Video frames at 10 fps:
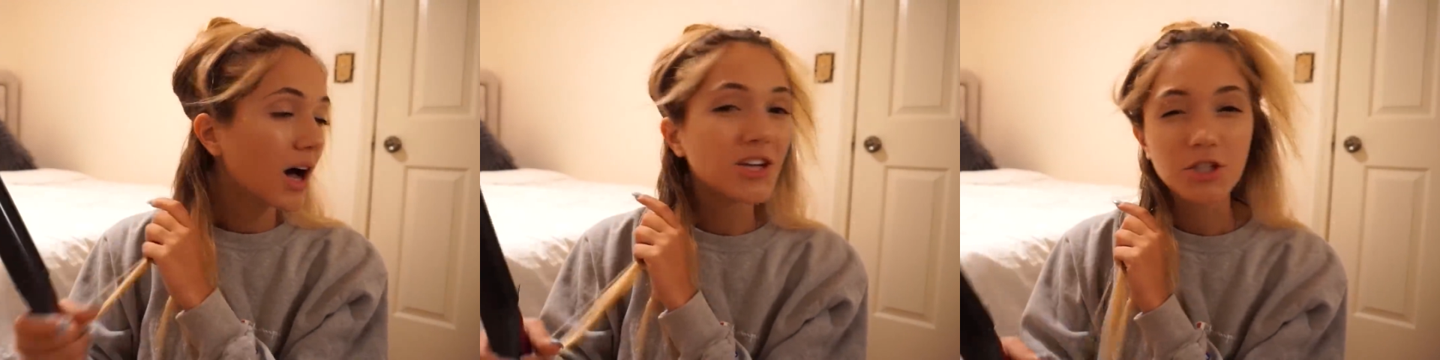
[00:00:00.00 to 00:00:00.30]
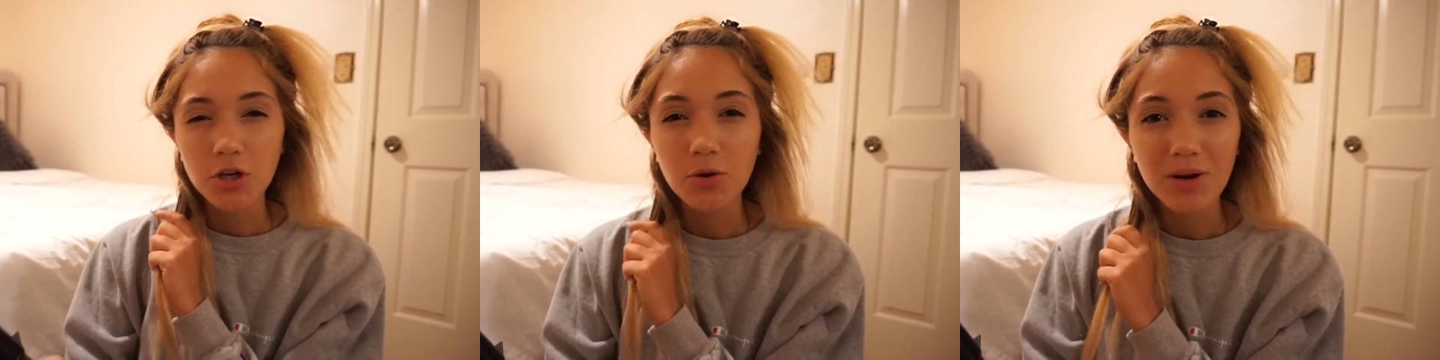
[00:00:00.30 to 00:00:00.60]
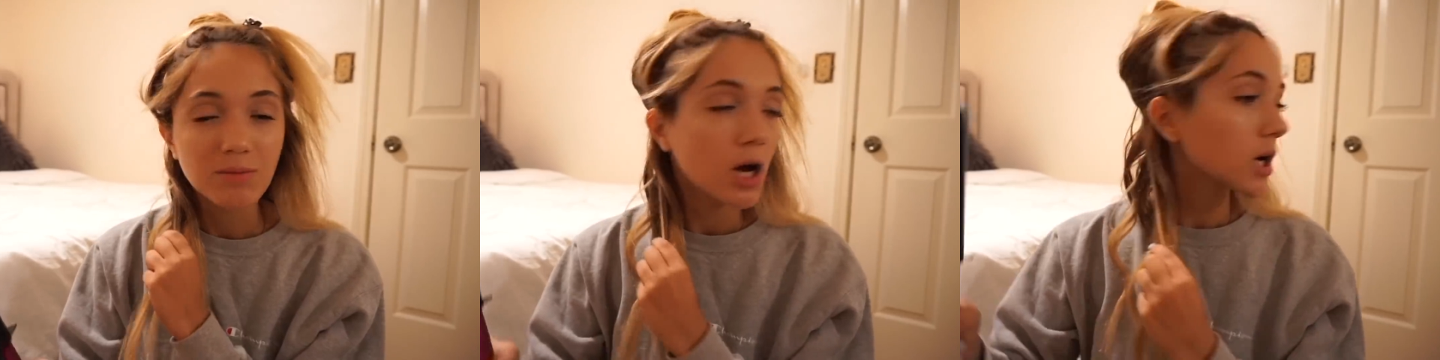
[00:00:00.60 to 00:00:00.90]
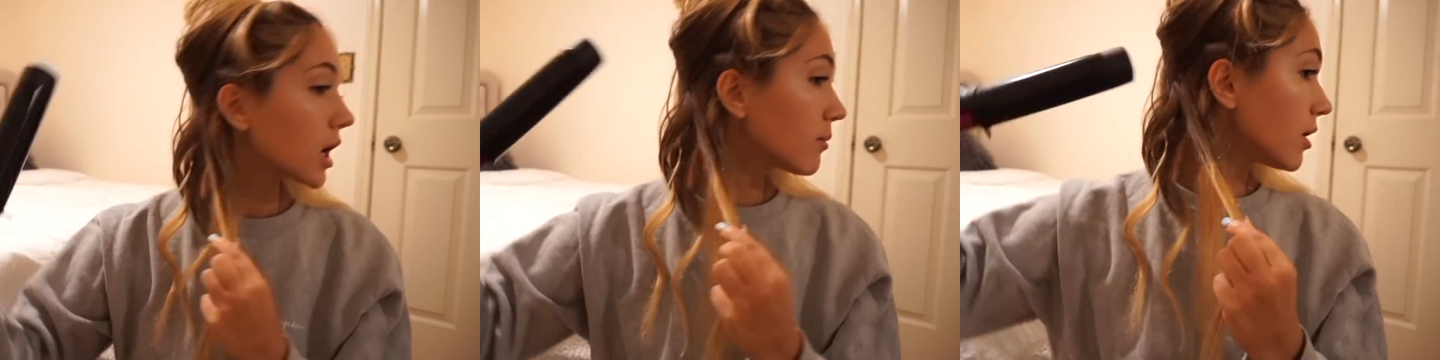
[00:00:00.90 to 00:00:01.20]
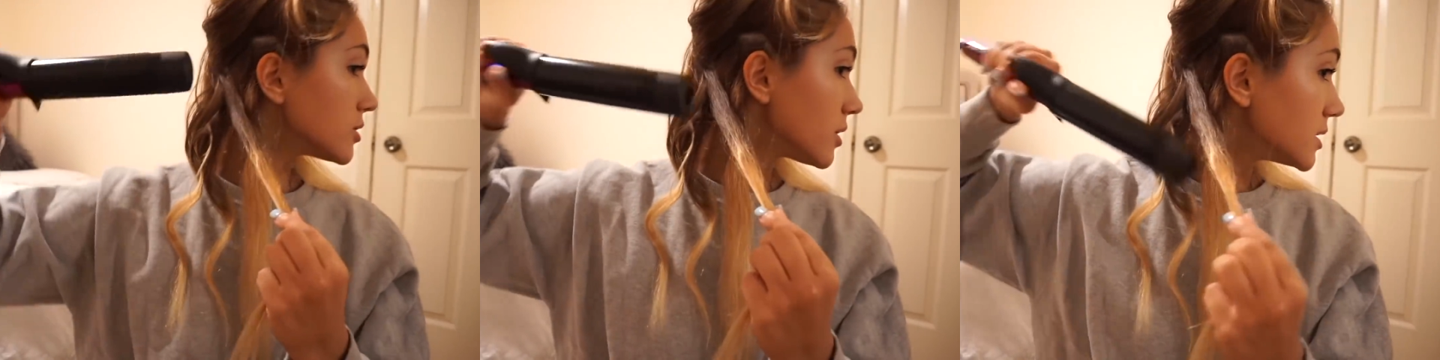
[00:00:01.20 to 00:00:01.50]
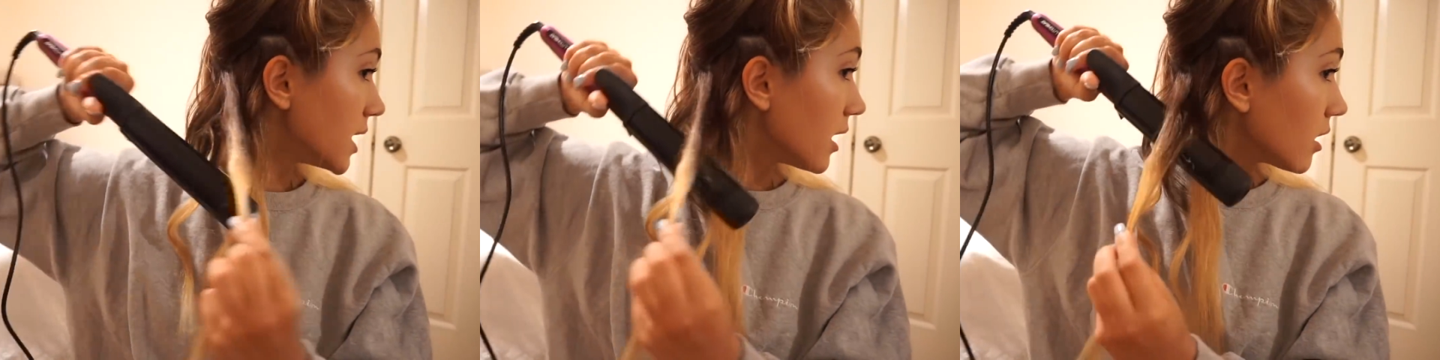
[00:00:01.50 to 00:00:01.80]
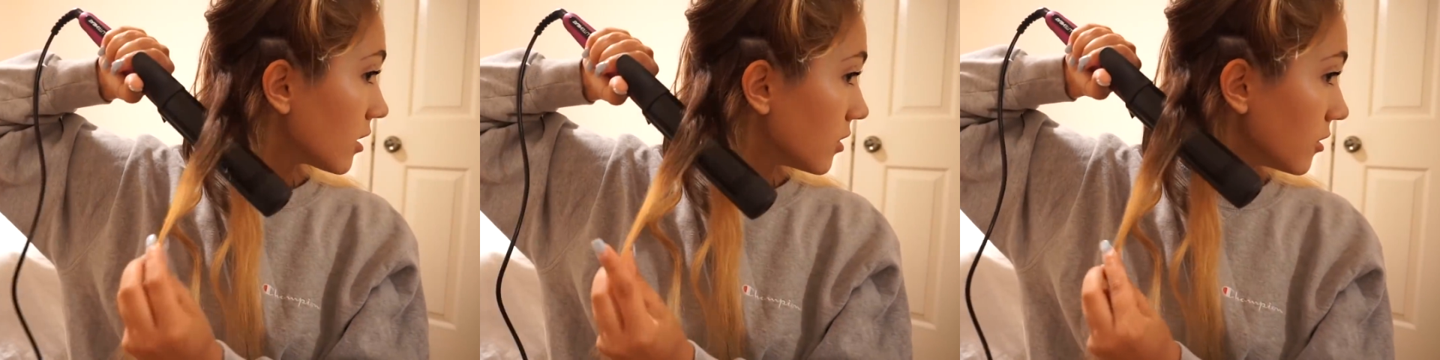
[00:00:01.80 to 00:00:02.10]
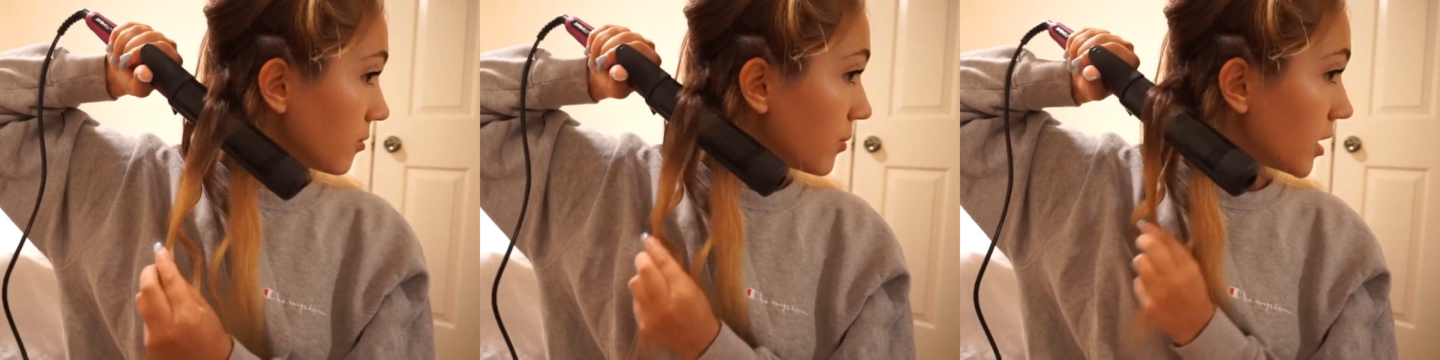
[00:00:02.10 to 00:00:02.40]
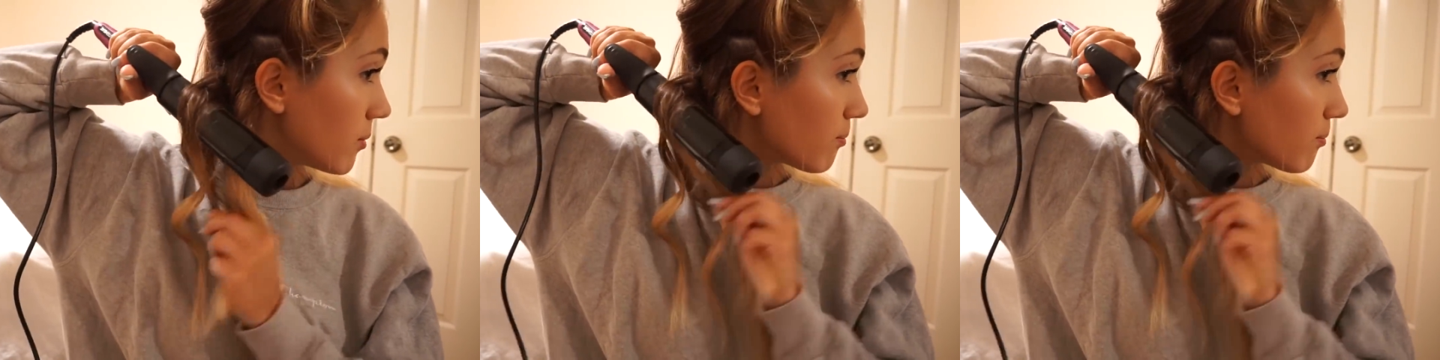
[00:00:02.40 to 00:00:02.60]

I'll show you what I'm talking about. So I take big